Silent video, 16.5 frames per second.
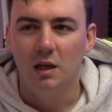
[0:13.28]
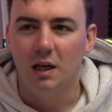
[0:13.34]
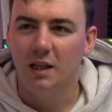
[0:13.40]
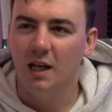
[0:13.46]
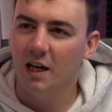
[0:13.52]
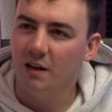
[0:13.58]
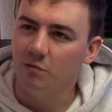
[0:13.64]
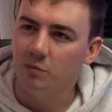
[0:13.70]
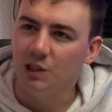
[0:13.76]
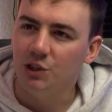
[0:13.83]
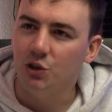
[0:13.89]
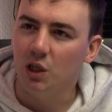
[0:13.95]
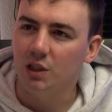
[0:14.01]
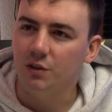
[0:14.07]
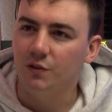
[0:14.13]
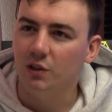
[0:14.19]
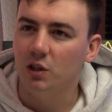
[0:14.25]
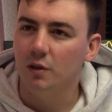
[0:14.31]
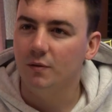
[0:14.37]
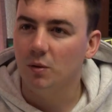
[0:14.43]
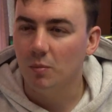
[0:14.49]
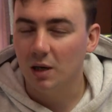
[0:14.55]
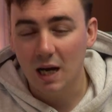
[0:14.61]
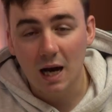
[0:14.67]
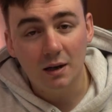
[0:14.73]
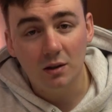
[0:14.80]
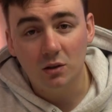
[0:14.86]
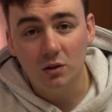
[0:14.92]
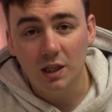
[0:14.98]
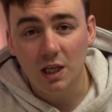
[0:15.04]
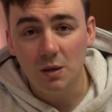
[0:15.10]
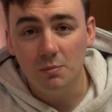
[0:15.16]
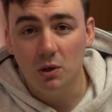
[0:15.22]
And then everybody transferred over to mechanical
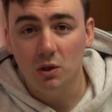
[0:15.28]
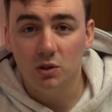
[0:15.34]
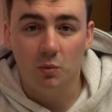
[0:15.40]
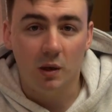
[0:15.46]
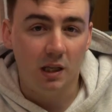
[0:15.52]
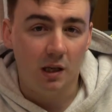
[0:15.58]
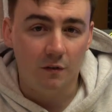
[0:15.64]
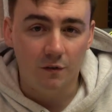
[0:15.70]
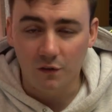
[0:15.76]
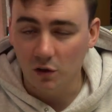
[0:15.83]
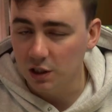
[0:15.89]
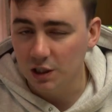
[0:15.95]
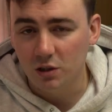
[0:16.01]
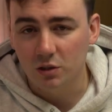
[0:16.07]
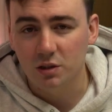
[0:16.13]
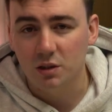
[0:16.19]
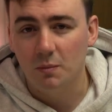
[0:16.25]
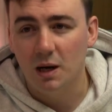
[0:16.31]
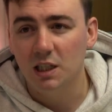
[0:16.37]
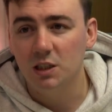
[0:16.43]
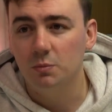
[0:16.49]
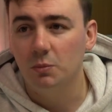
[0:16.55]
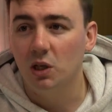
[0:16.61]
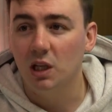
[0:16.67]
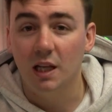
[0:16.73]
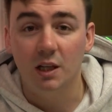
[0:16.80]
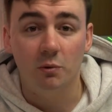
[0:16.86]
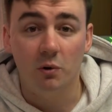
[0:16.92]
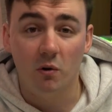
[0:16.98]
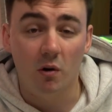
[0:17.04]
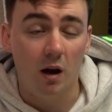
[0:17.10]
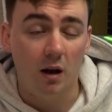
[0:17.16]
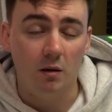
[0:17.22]
keyboards where they're fully customizable and they were
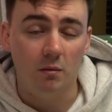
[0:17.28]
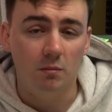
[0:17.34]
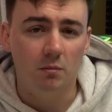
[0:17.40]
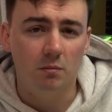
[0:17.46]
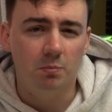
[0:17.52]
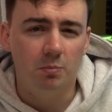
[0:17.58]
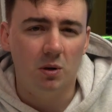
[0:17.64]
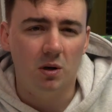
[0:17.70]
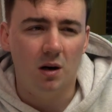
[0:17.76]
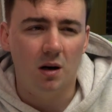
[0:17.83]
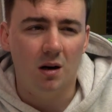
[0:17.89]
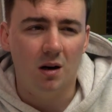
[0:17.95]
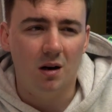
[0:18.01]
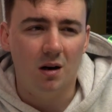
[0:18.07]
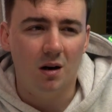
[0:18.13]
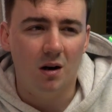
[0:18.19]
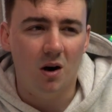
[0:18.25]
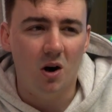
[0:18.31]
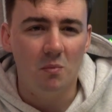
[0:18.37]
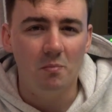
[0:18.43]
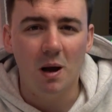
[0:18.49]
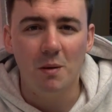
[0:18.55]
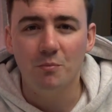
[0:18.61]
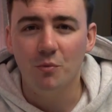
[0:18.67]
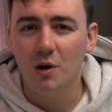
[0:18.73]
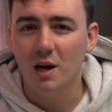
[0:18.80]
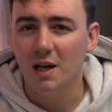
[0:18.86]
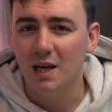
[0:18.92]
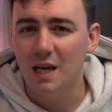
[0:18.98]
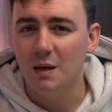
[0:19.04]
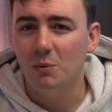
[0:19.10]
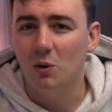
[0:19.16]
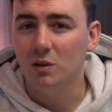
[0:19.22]
great. But are membrane
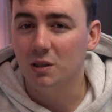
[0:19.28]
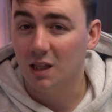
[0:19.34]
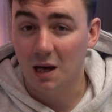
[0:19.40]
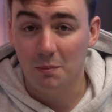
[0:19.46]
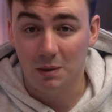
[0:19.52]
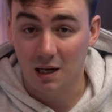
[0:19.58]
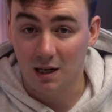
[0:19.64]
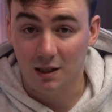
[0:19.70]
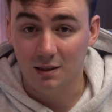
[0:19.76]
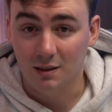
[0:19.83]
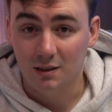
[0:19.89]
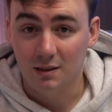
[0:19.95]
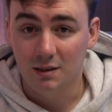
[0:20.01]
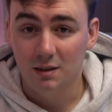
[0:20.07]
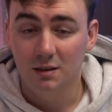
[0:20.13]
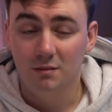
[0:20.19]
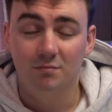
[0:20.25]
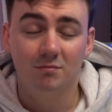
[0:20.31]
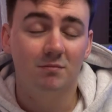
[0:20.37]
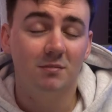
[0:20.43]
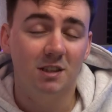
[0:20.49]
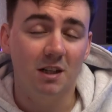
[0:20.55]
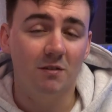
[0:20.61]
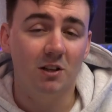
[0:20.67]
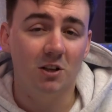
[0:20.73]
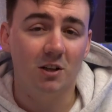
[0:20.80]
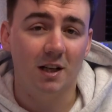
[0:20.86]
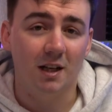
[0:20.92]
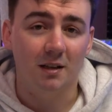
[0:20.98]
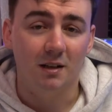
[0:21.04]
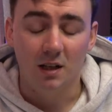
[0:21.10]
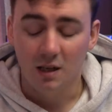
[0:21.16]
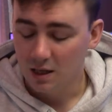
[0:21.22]
keyboards that bad? Have a look at
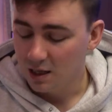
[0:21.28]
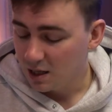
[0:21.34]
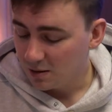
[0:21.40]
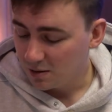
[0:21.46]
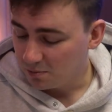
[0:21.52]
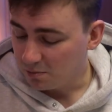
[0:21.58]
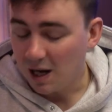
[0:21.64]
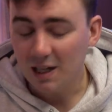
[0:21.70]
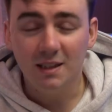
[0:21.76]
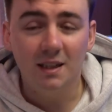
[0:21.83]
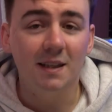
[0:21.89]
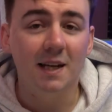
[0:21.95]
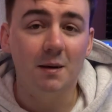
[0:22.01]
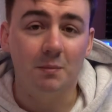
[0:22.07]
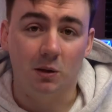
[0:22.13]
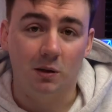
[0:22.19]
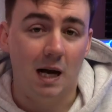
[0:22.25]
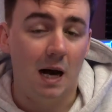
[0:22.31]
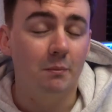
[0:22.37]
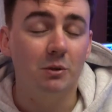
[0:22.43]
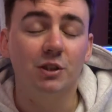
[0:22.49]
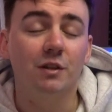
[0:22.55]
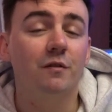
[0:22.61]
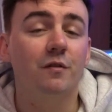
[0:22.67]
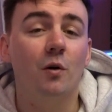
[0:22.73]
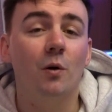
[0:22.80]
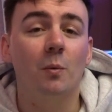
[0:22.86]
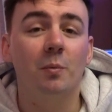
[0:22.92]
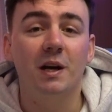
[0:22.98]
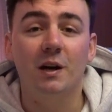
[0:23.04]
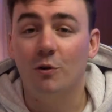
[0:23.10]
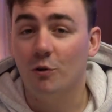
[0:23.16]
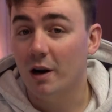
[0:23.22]
it. Mind the label. Amazon thought it would
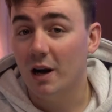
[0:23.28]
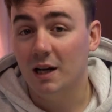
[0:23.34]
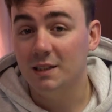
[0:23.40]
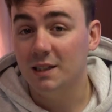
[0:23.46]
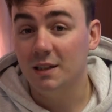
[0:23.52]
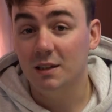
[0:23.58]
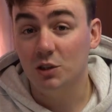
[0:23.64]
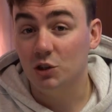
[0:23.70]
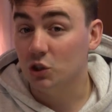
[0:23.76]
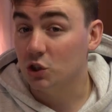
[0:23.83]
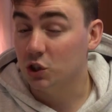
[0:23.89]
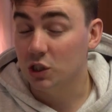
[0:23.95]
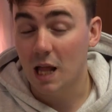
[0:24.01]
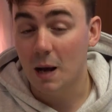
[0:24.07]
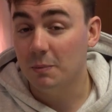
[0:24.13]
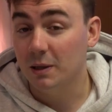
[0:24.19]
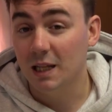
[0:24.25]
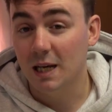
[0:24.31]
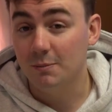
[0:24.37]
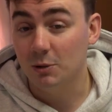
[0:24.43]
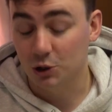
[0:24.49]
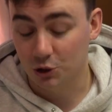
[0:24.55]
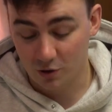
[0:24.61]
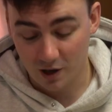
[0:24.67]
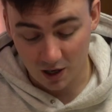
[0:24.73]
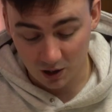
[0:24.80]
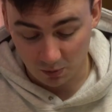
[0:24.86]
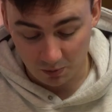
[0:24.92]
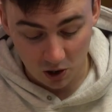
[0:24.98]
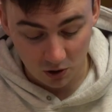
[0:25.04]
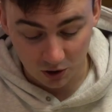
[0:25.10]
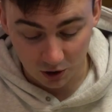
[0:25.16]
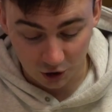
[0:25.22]
be a great idea to just slap a label straight on the
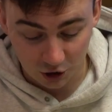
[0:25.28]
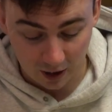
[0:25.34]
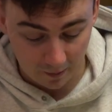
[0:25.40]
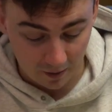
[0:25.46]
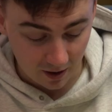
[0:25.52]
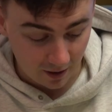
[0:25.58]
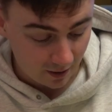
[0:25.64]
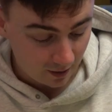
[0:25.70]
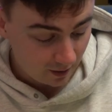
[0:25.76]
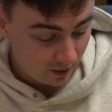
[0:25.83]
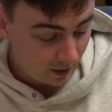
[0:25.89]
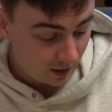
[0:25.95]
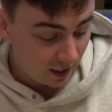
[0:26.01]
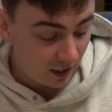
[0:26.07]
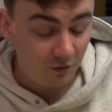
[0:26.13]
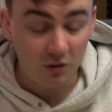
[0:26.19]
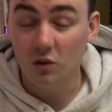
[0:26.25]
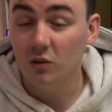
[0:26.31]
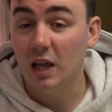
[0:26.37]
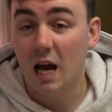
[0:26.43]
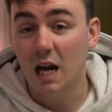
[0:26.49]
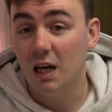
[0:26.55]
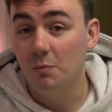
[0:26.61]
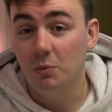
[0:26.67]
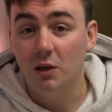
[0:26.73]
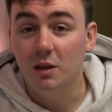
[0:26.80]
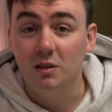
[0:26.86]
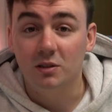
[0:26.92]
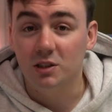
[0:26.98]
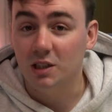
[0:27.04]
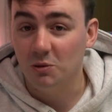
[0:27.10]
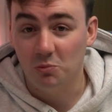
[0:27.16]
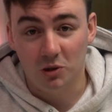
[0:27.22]
box and ship it, even though that anybody
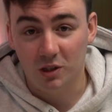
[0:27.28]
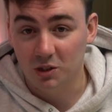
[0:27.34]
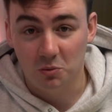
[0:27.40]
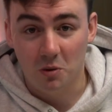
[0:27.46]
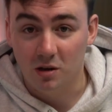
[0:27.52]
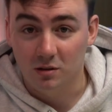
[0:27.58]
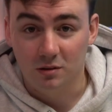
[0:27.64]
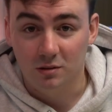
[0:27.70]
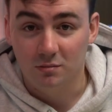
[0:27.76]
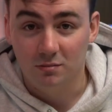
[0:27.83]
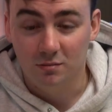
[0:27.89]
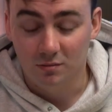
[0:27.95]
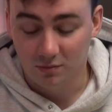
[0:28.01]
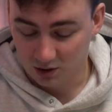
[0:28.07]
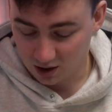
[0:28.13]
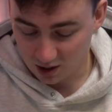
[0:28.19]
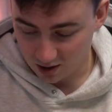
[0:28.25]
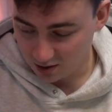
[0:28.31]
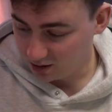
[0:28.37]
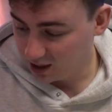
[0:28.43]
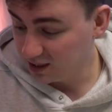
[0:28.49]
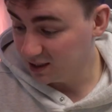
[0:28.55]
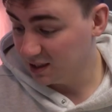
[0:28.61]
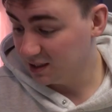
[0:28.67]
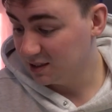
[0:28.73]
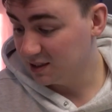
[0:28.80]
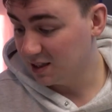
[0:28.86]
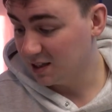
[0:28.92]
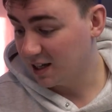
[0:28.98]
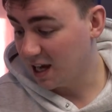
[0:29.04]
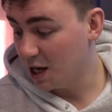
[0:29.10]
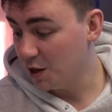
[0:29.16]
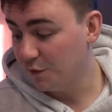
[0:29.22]
could see what this was. So this is
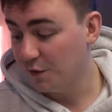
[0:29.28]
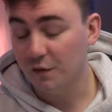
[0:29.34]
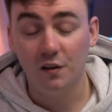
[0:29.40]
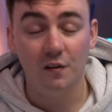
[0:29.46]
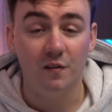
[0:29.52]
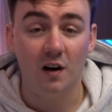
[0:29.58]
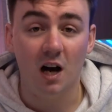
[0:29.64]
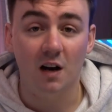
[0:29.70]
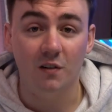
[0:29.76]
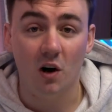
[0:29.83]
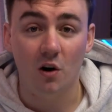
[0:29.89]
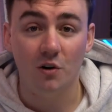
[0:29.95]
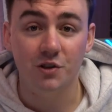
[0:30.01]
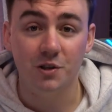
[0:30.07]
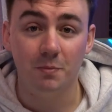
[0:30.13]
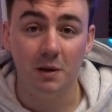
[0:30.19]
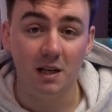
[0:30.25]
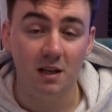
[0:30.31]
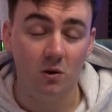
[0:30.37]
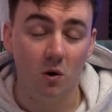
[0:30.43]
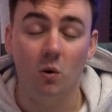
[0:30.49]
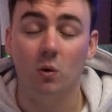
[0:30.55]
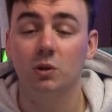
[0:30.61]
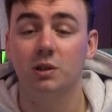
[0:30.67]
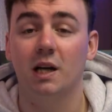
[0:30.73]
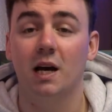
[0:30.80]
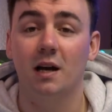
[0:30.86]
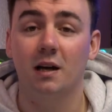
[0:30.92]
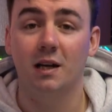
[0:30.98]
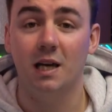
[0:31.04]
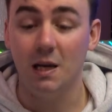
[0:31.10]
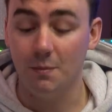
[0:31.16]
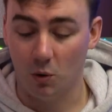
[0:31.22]
the K55 RGB Corsair
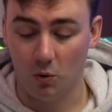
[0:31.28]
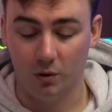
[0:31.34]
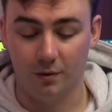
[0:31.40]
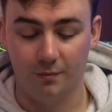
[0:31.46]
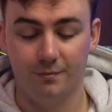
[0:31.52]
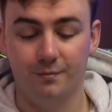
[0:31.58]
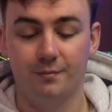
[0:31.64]
keyboard.